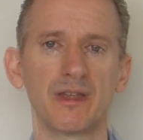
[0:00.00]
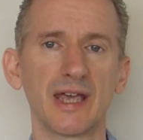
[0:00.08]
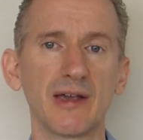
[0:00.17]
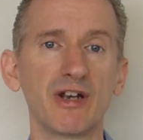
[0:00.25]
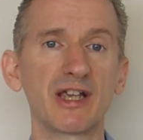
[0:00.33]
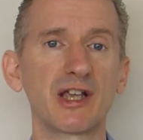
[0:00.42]

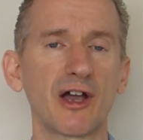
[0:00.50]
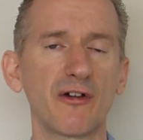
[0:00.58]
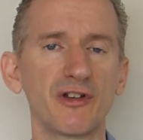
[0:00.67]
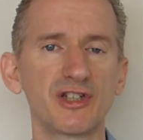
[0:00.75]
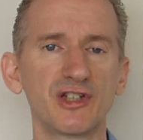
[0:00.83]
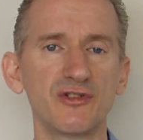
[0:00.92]
They will
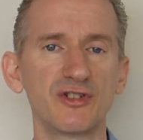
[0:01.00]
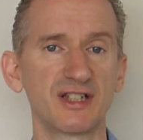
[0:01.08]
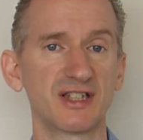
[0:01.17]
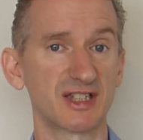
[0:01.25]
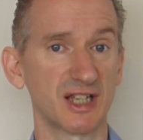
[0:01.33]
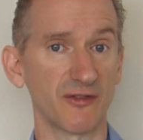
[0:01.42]
encourage you to
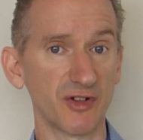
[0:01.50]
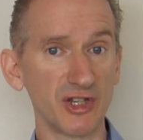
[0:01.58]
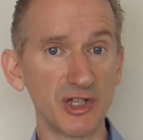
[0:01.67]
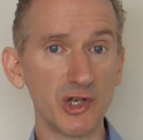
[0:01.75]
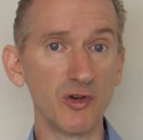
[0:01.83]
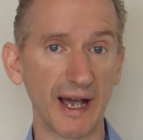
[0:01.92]
discover
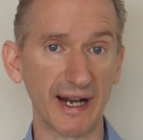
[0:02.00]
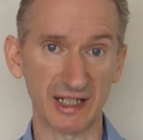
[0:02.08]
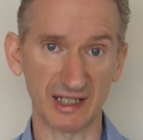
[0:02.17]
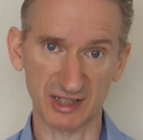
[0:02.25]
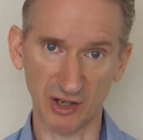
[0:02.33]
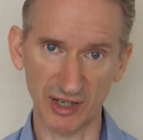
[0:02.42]
new and
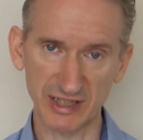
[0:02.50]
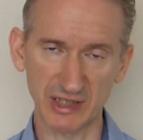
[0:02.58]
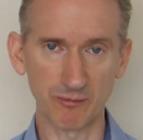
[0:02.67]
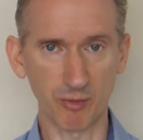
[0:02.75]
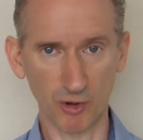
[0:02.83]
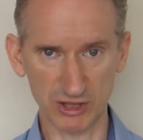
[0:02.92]

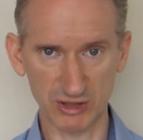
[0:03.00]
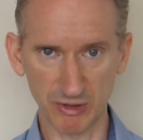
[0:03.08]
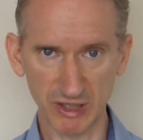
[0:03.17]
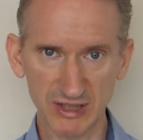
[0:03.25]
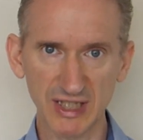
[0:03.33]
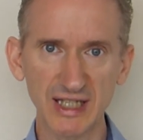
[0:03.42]
exciting
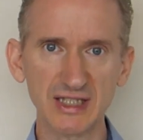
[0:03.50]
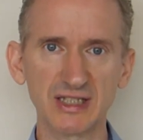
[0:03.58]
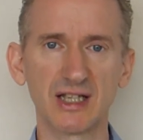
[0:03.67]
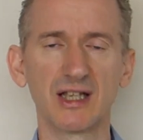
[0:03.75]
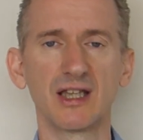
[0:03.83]
possibilities.